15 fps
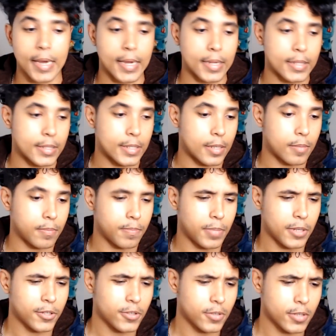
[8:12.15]

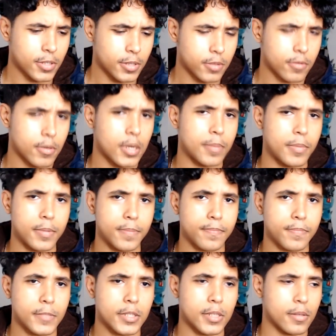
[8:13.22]
And be sure you're subscribed
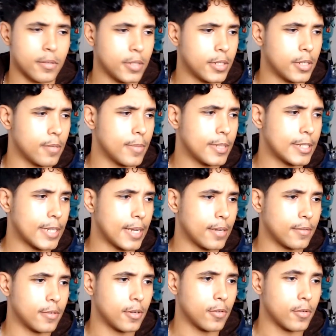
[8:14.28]
so you don't miss
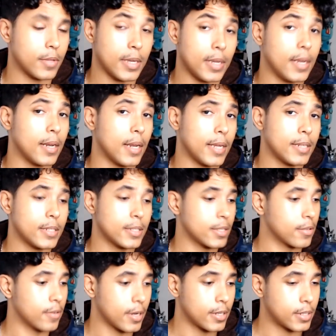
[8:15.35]
out on all the
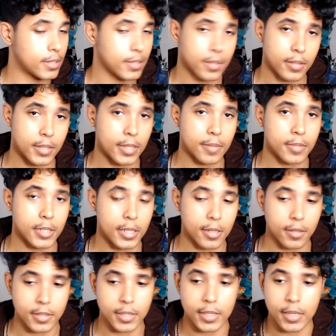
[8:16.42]
latest and greatest
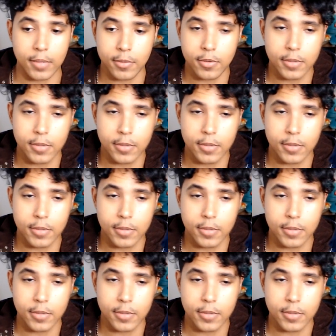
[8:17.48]
DMC content.